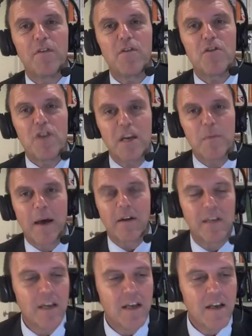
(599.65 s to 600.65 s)
If you think about
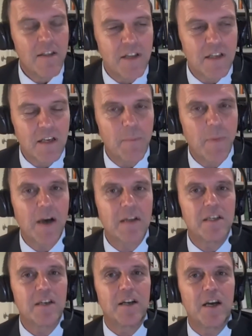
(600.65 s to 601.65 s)
it, the combined
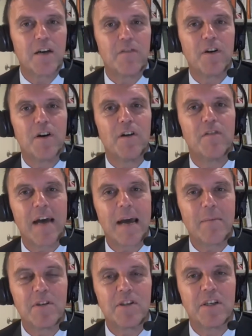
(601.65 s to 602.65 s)
turnover of
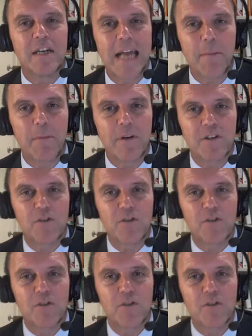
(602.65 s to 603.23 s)
Amazon and Apple is